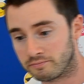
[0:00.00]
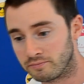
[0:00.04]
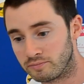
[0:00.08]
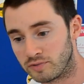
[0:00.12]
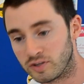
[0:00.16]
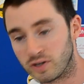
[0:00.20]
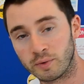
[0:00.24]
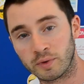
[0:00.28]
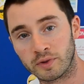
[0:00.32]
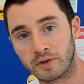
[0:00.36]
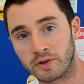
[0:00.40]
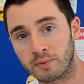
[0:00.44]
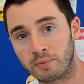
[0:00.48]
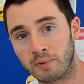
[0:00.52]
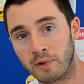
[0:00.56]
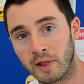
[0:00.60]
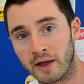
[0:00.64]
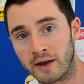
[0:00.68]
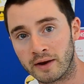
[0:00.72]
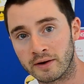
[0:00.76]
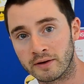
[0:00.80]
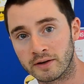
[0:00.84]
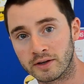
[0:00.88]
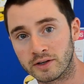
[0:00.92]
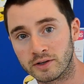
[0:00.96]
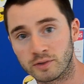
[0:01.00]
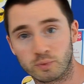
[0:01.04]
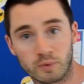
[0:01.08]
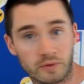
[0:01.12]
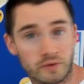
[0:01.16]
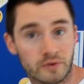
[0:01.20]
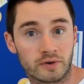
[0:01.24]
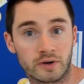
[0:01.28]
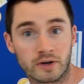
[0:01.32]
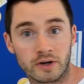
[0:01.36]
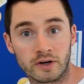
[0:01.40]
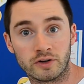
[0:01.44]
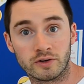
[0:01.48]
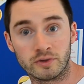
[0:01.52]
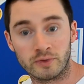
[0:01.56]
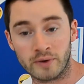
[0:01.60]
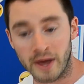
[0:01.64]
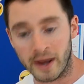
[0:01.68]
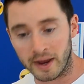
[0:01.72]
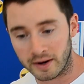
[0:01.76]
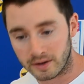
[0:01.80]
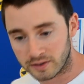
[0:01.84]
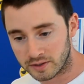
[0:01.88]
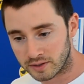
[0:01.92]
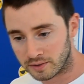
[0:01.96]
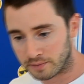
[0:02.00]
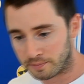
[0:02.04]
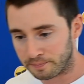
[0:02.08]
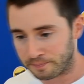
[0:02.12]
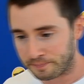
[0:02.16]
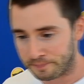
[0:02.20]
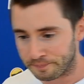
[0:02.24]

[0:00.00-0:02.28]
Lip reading: see what their plan is, what they're going to do next.